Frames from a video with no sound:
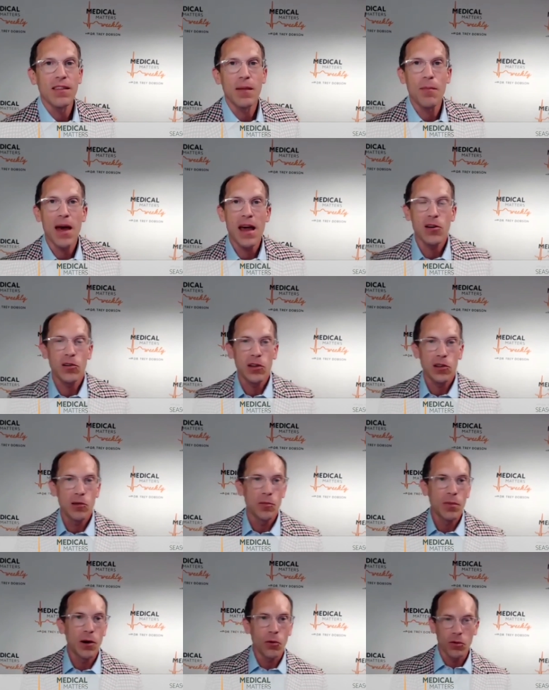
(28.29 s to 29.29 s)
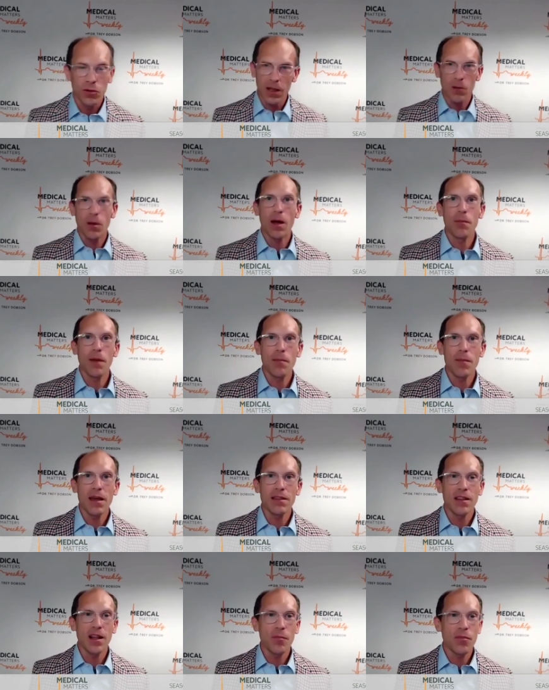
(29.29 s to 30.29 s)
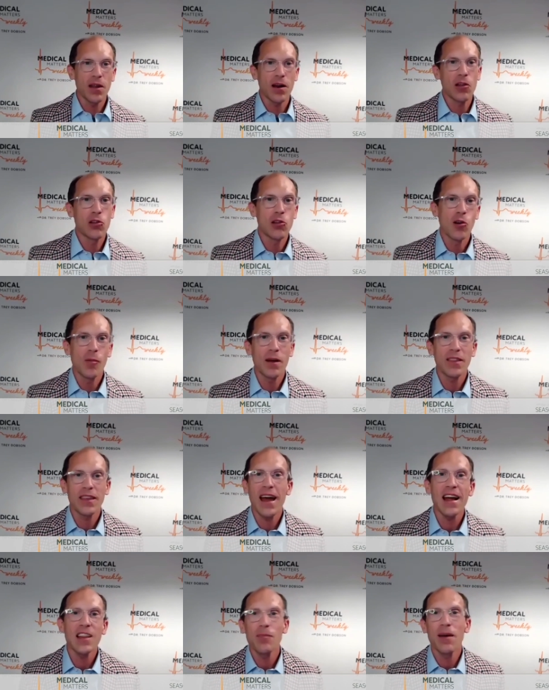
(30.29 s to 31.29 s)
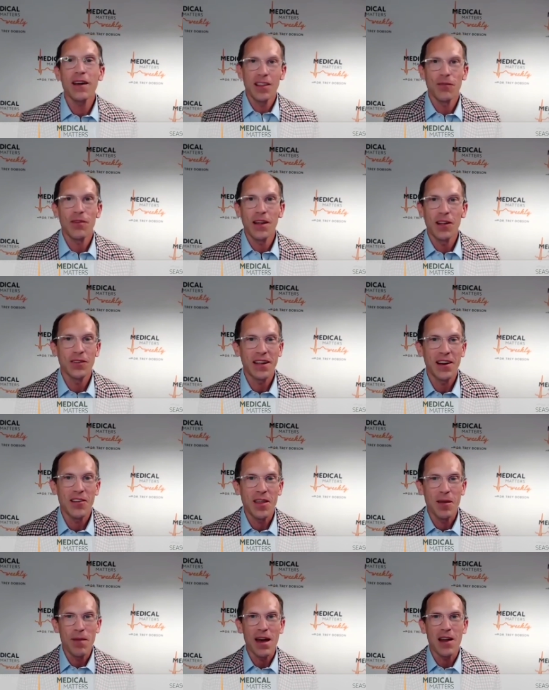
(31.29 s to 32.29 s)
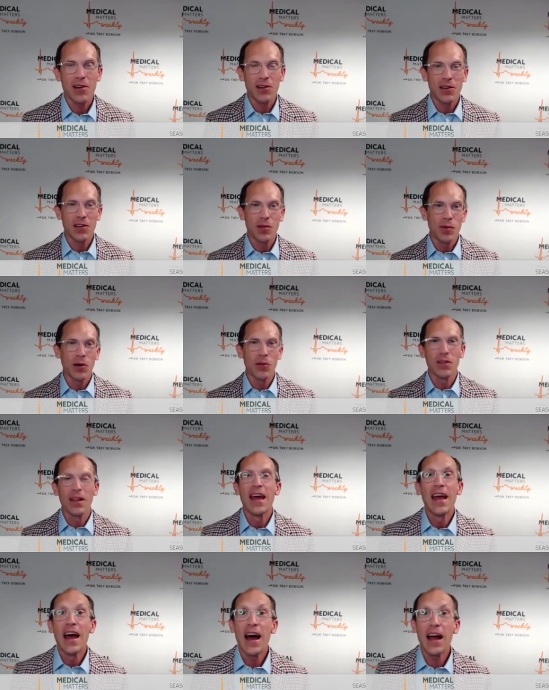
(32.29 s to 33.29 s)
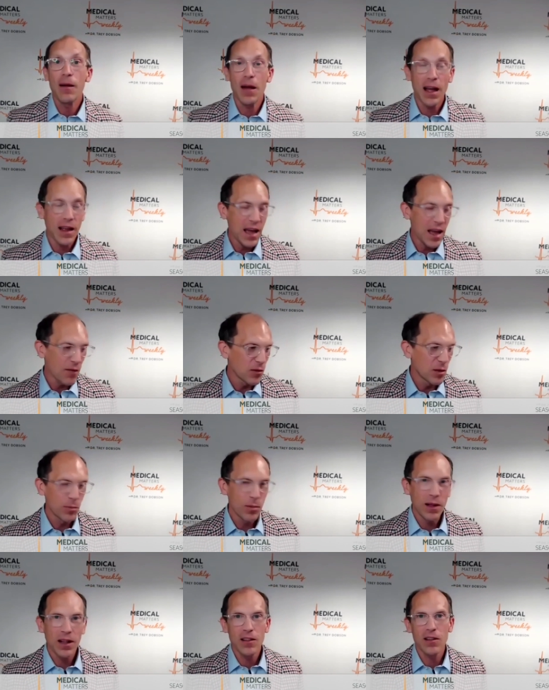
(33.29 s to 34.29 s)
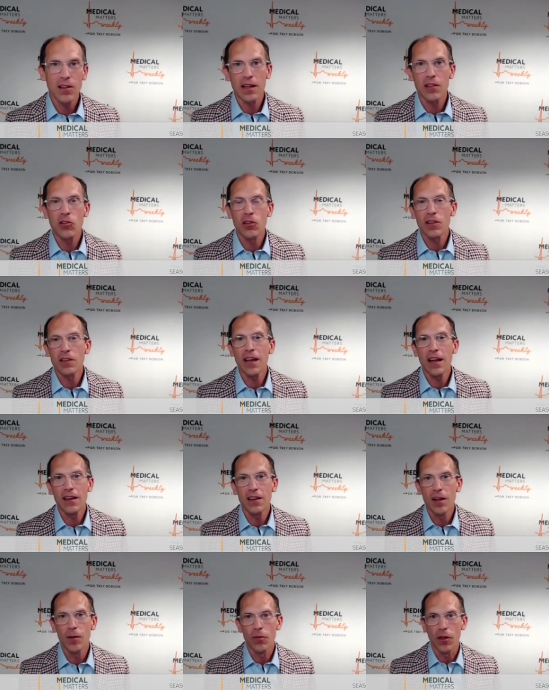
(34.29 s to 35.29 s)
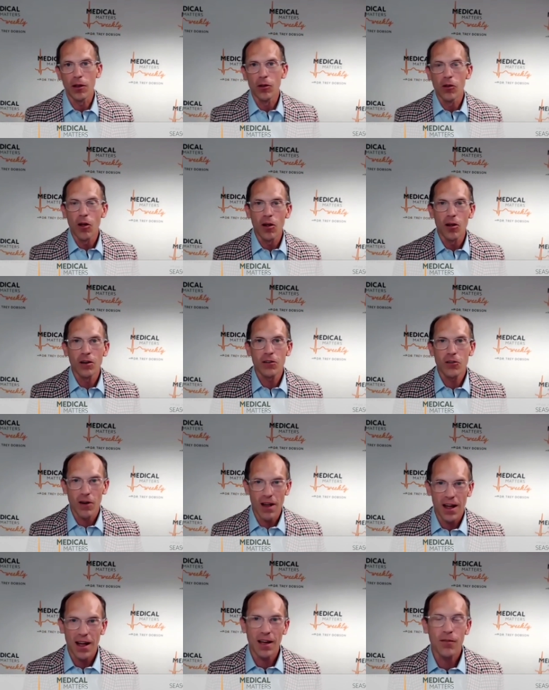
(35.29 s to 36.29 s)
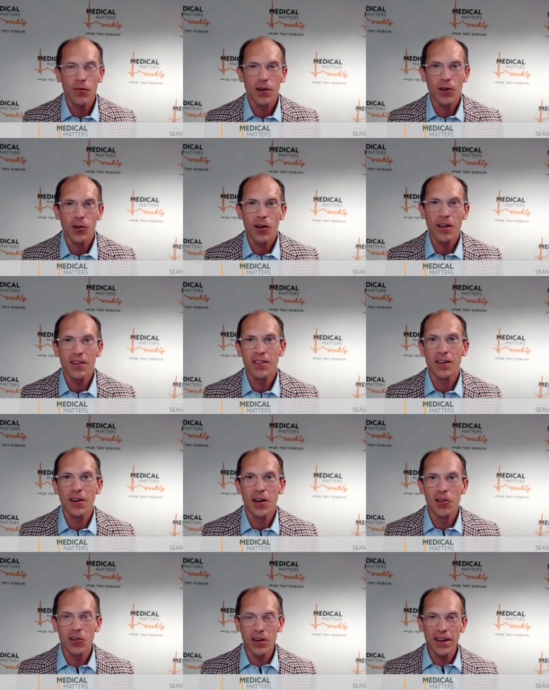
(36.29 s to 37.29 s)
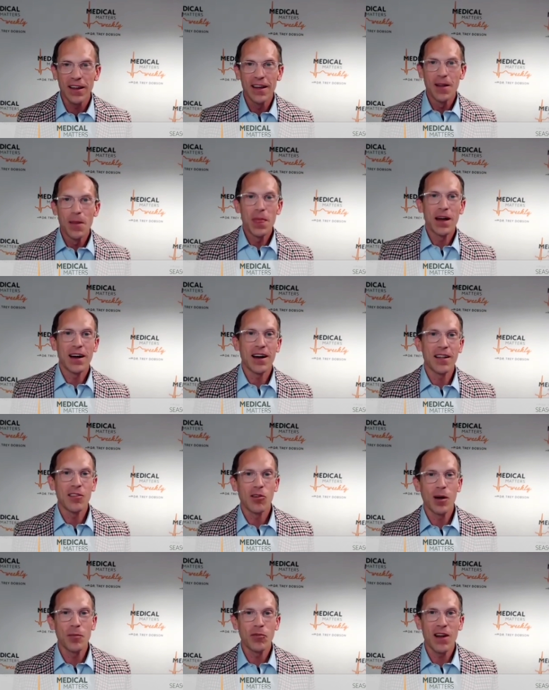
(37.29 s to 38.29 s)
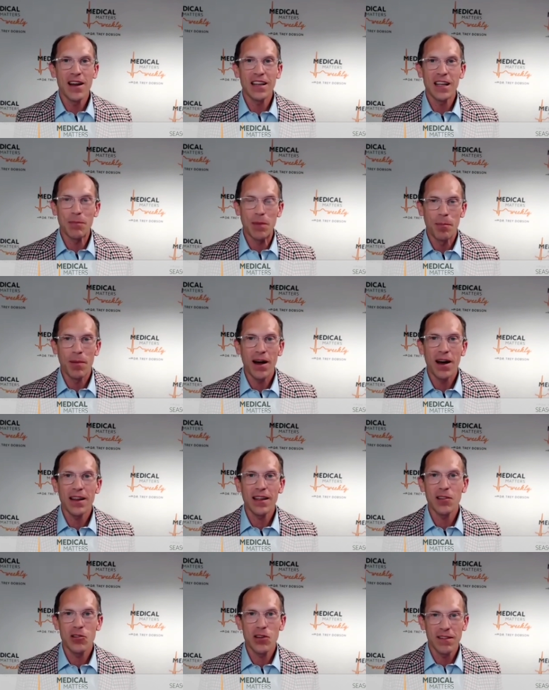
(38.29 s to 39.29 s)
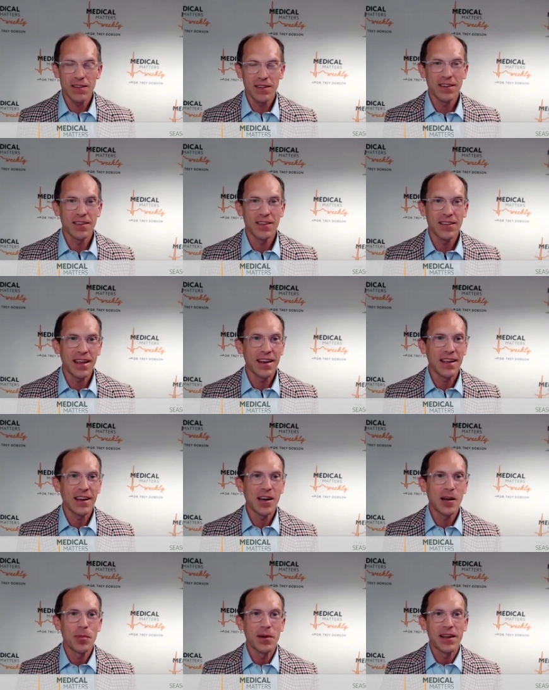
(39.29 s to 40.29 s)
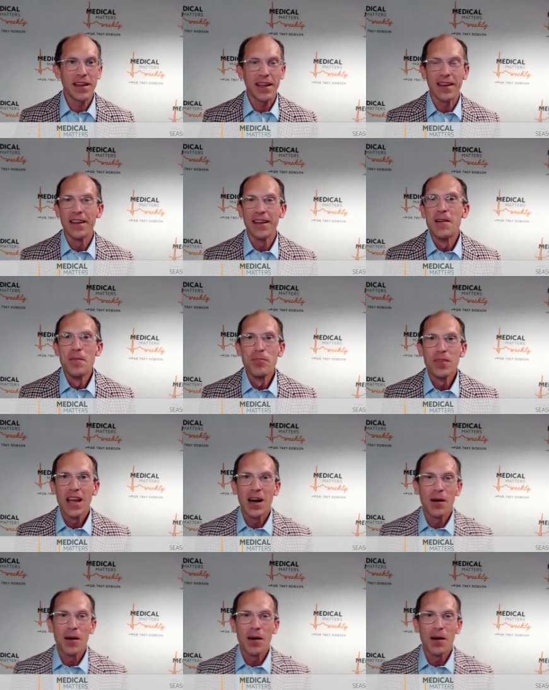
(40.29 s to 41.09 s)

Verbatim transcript: things that matter to you most. I, I, messed up there. A show about the aspects of healthcare that matter to you most. I, I have to apologize. I just got done with a long drive across the country. Uh, so I'm trying to get my body adjusted to standing up again.